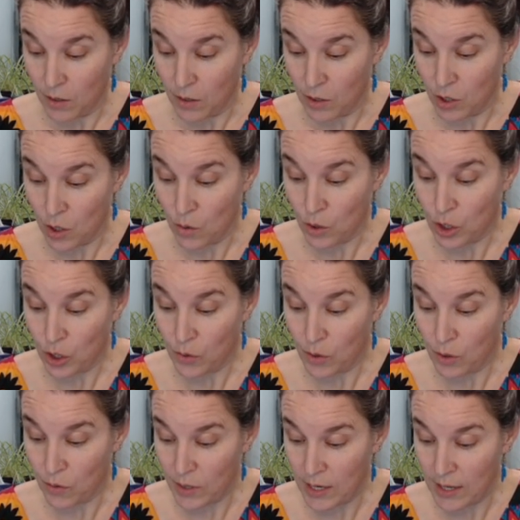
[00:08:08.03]
Don't you
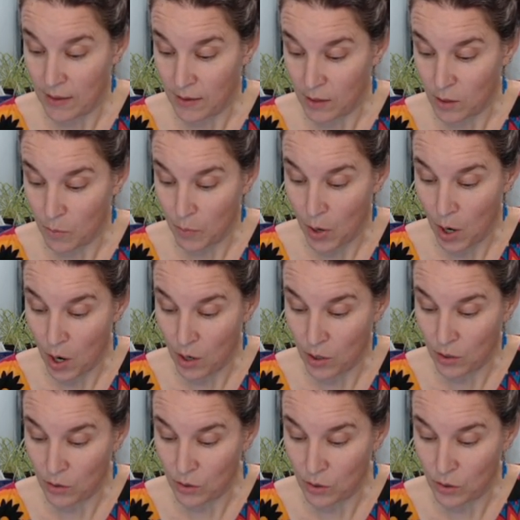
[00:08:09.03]
agree that the
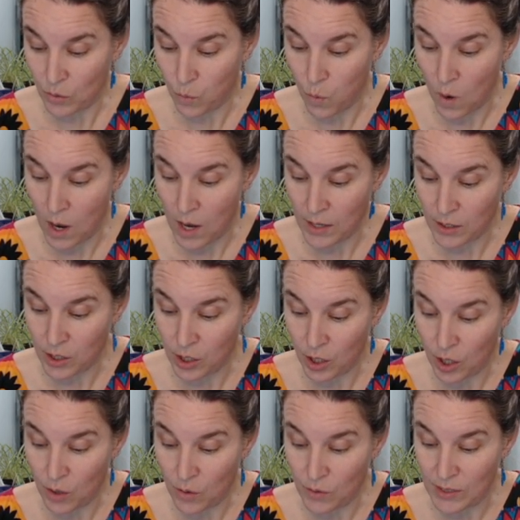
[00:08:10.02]
particles want to
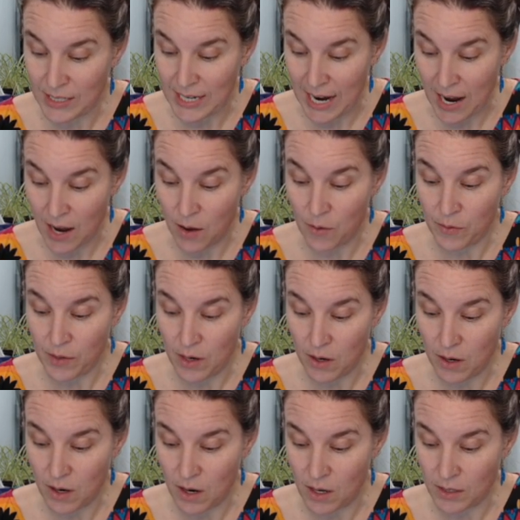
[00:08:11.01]
go down their
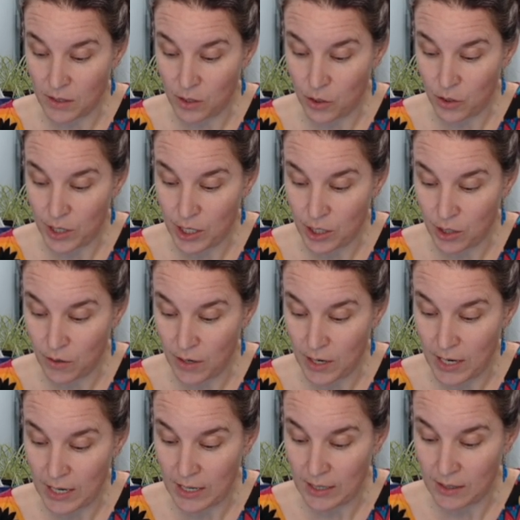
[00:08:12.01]
concentration
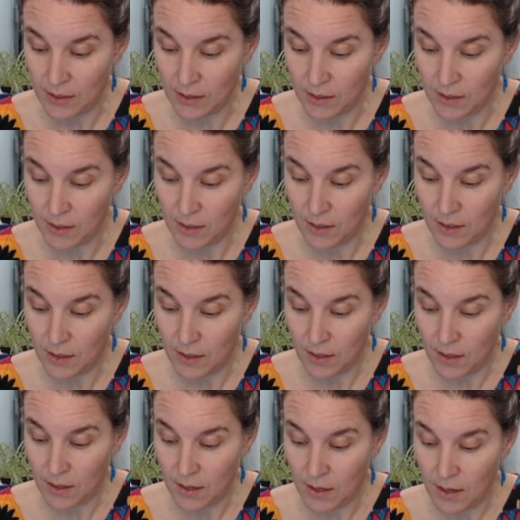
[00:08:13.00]
gradient?
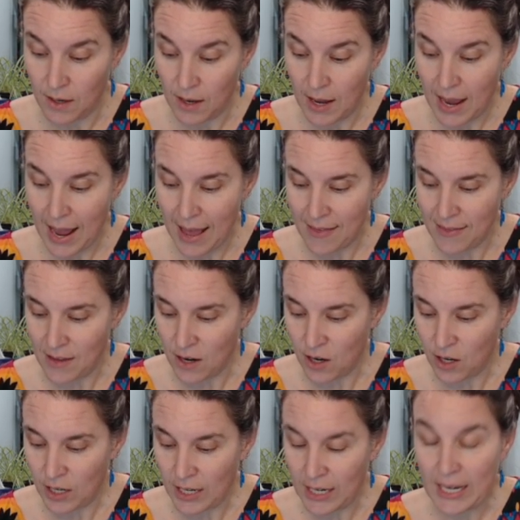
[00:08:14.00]
And they're
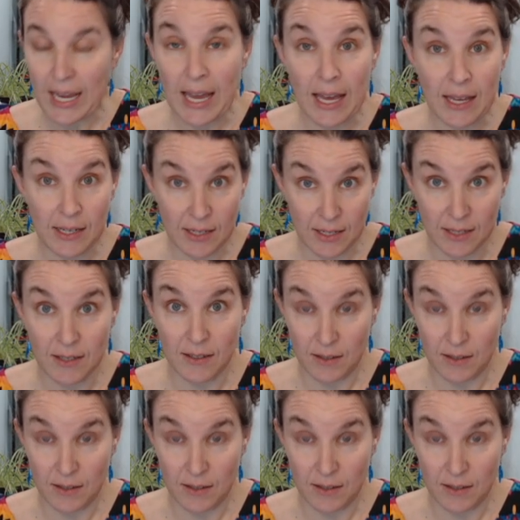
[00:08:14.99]
going to get,